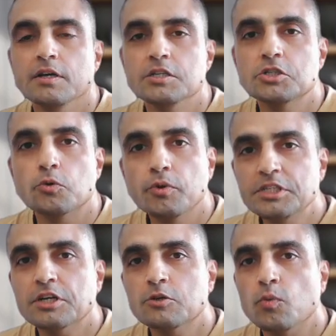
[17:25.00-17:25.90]
So
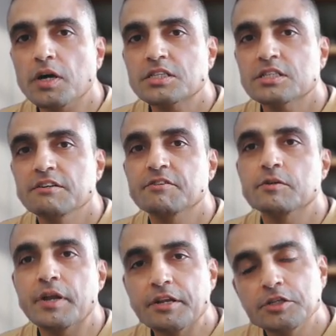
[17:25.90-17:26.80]
reach out to us if
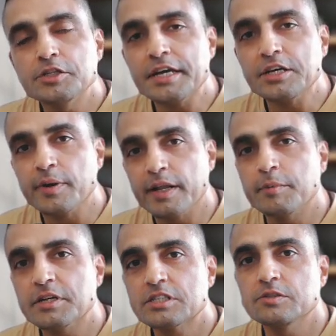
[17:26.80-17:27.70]
you're ready to take your help
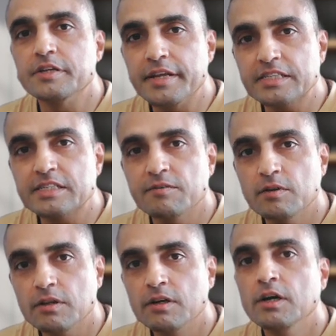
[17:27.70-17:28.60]
desk to the next
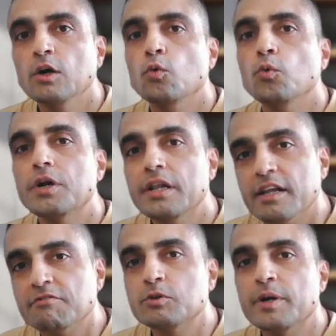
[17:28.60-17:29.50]
level. We'd
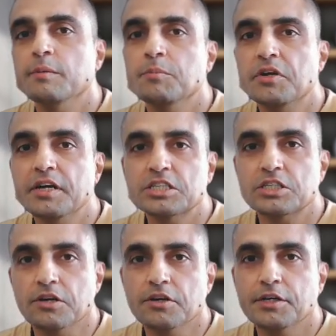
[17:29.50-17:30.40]
love to help you get
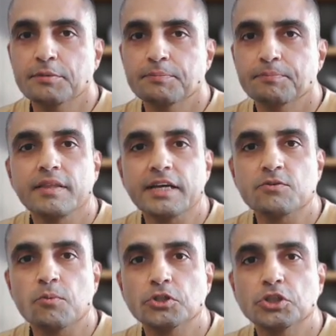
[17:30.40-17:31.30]
started.
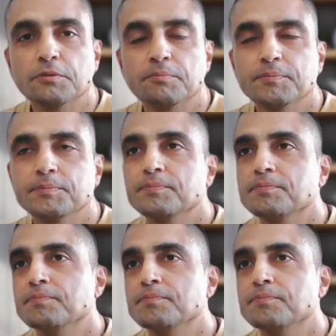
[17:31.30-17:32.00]
Thanks for watching.